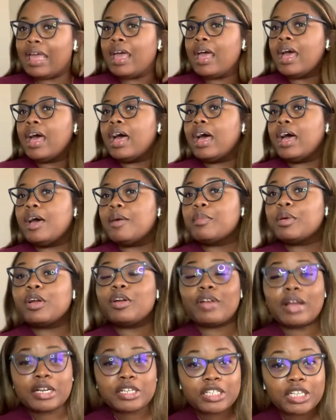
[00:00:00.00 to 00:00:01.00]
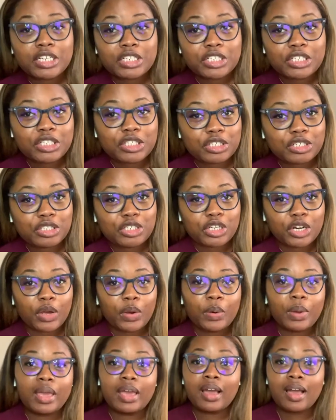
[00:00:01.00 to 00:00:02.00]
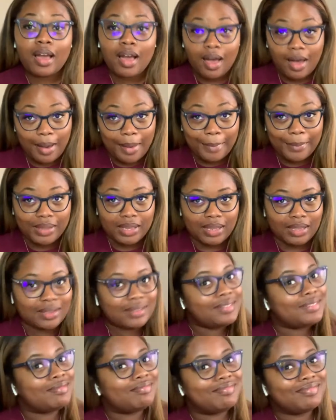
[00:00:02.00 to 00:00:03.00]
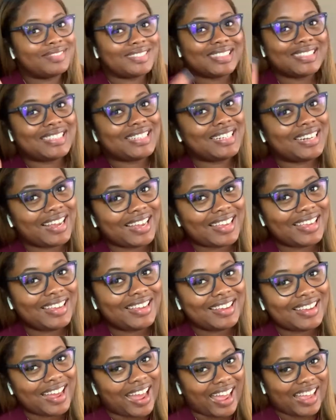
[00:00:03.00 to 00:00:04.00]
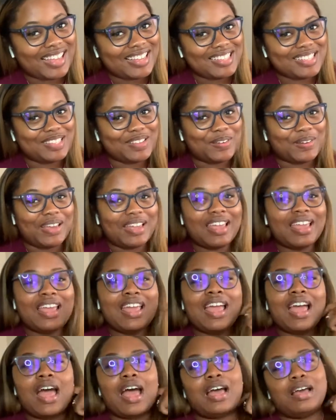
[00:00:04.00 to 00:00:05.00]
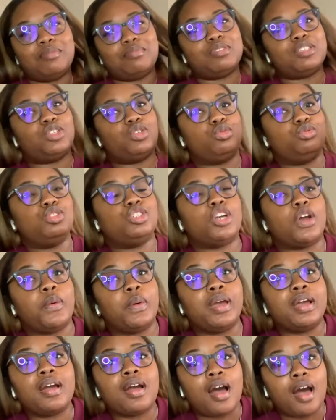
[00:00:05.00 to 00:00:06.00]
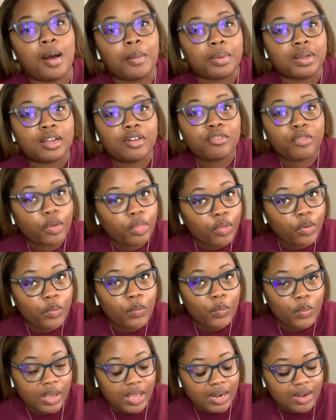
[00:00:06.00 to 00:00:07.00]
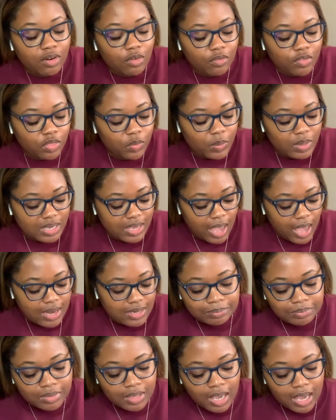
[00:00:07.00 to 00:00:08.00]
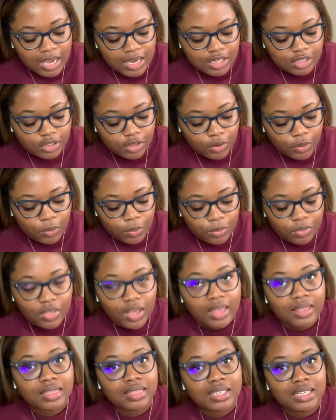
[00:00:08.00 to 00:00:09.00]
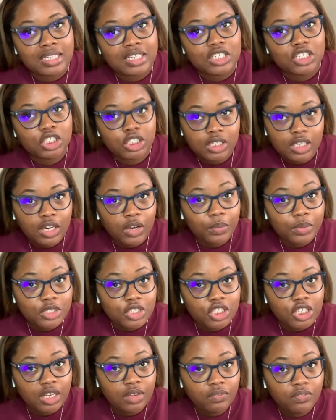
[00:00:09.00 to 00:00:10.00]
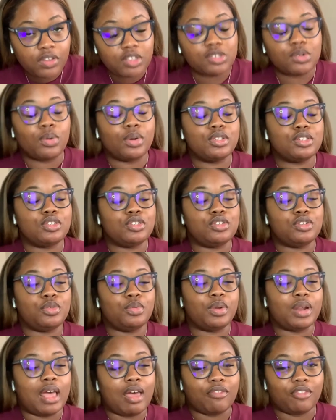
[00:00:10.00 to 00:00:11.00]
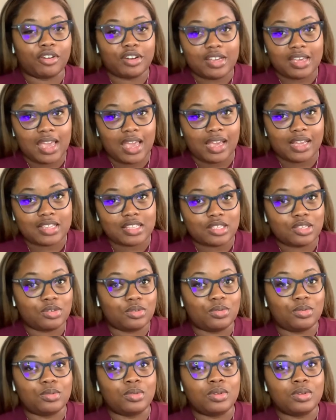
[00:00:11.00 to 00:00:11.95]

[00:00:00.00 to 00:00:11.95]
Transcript: Congratulations to Joe and Kamala. See, Nikea, I can do it. To Joe and Kamala for their win over the weekend. I know that the Cheeto-in-Chief is going to do whatever he can to